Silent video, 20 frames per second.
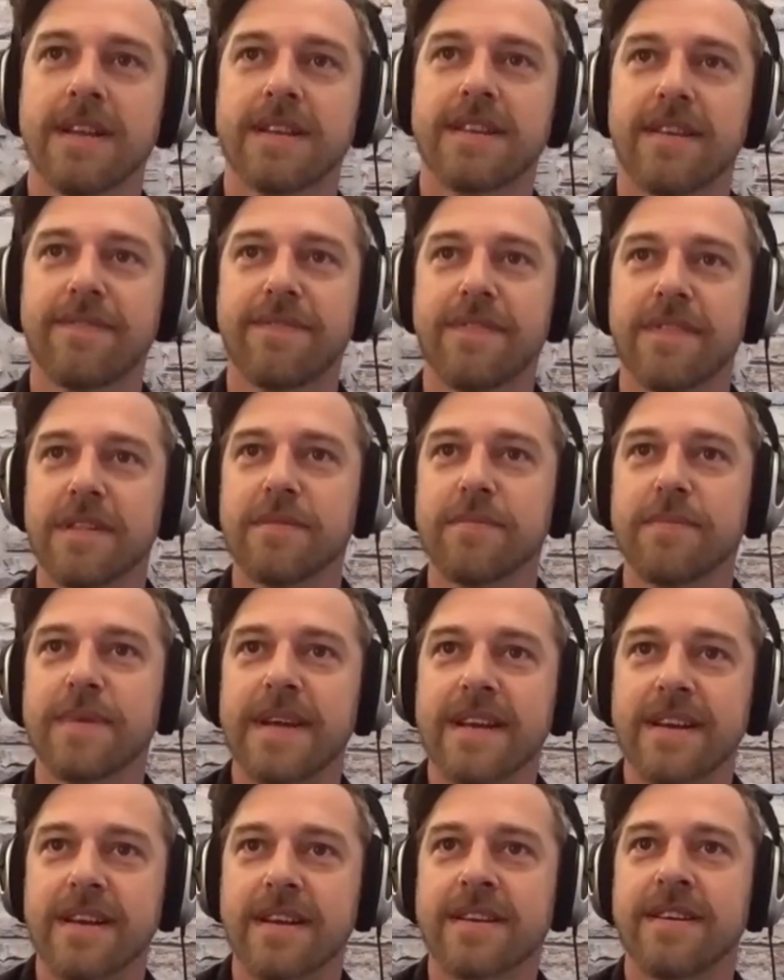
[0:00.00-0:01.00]
definitely
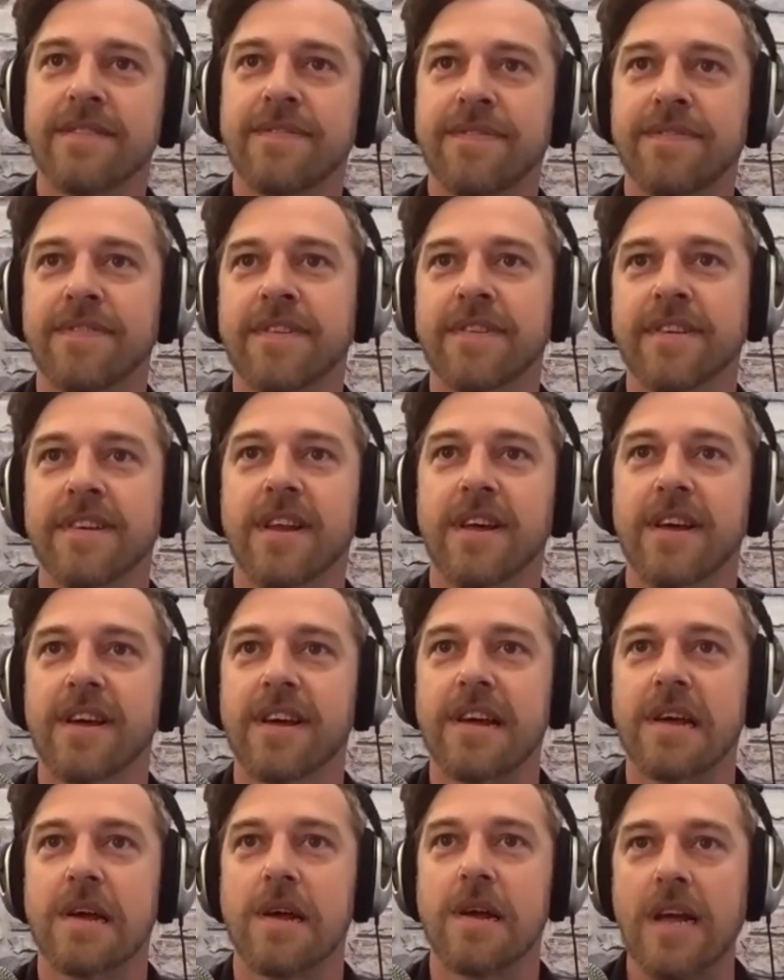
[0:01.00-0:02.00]
been a different
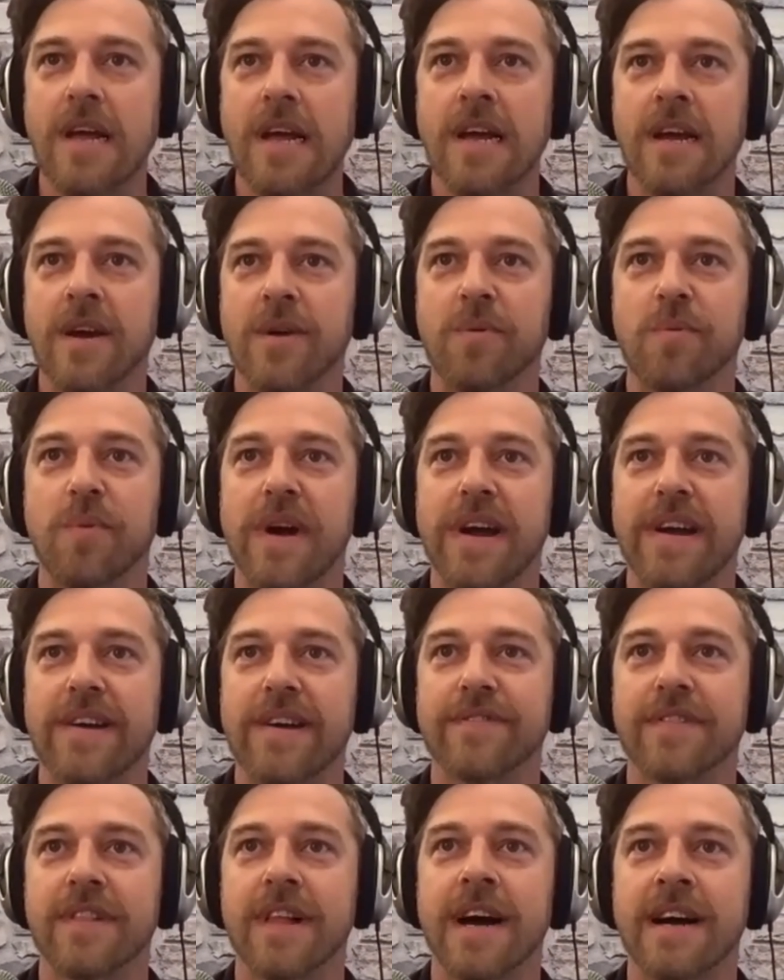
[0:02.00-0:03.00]
way
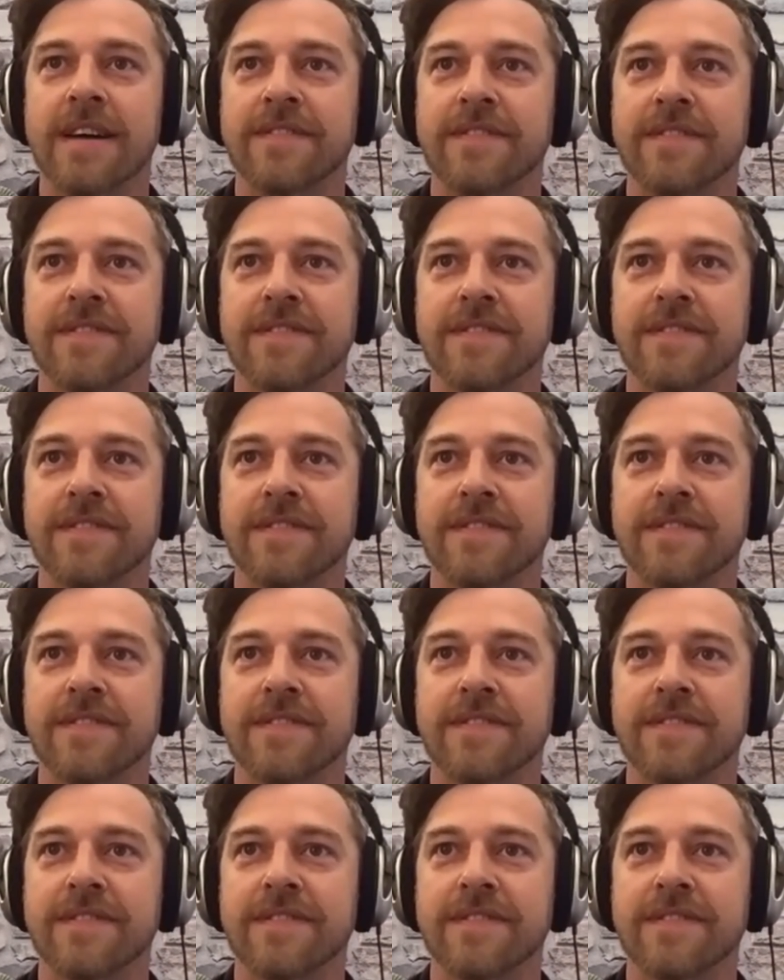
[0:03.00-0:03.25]
of life,